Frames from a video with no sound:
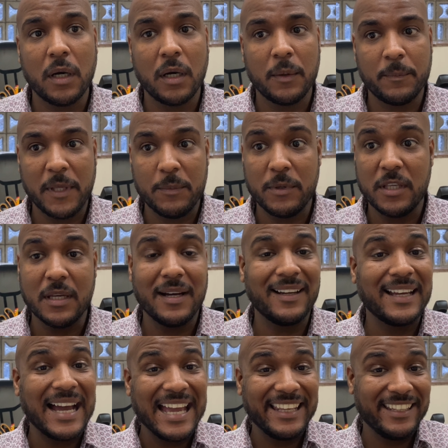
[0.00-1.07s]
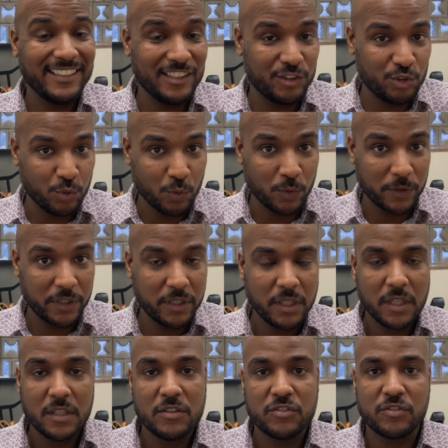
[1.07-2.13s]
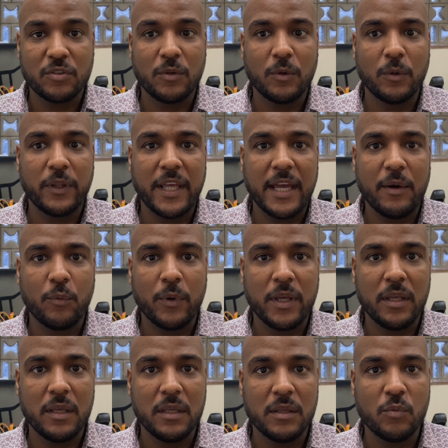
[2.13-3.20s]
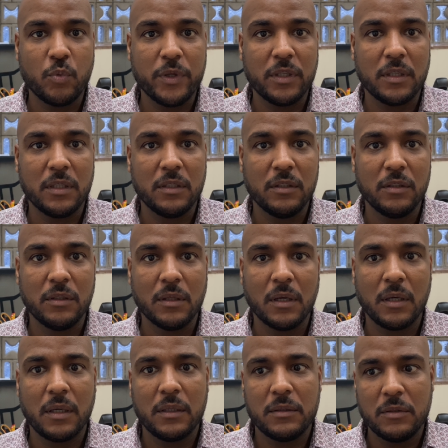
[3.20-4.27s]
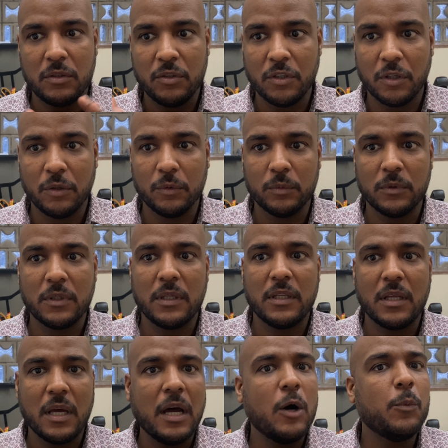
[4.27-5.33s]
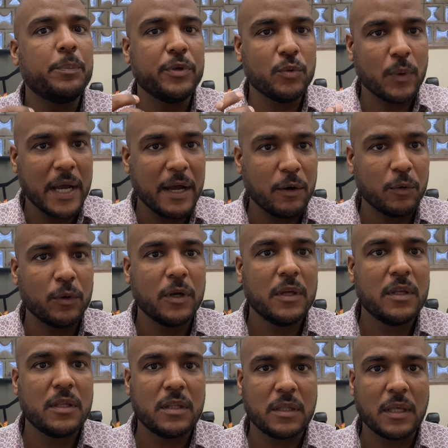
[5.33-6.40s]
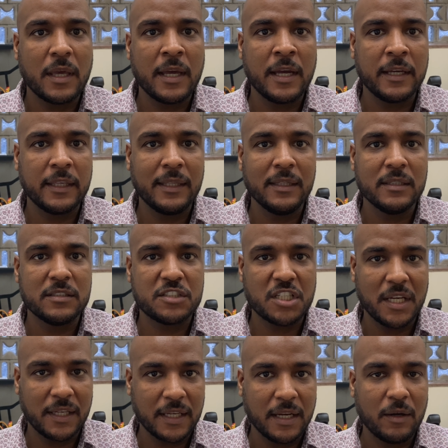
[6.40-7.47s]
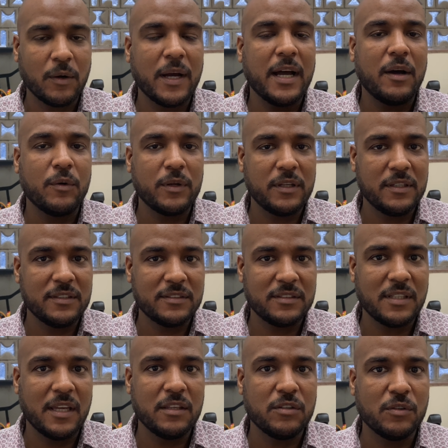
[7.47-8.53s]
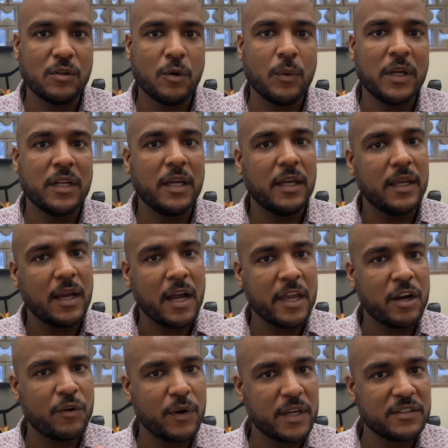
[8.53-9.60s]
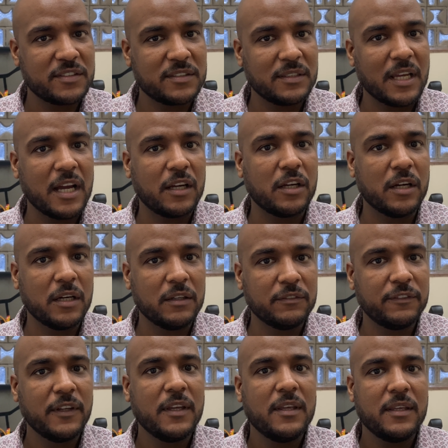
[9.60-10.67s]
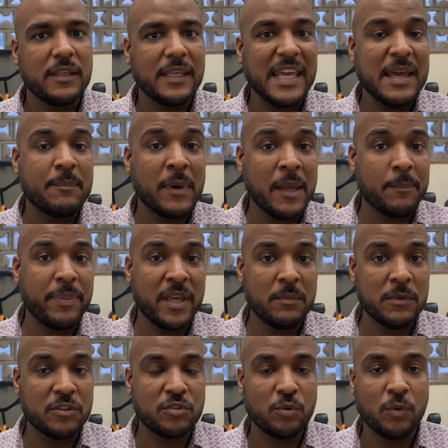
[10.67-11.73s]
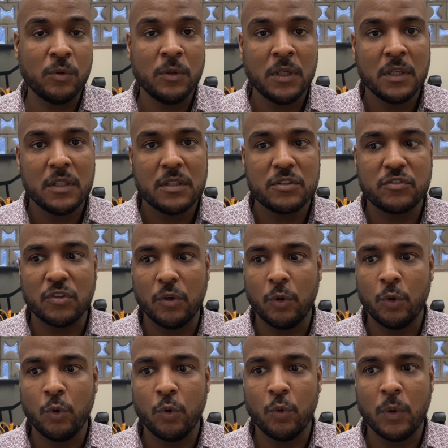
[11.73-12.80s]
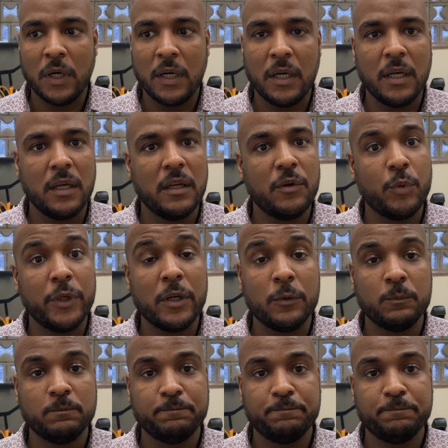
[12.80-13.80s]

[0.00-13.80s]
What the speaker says: maybe a guided tour so that way we can, help you out. Check out how it is that you go on the IRS.gov, get my payment tool. So here we go.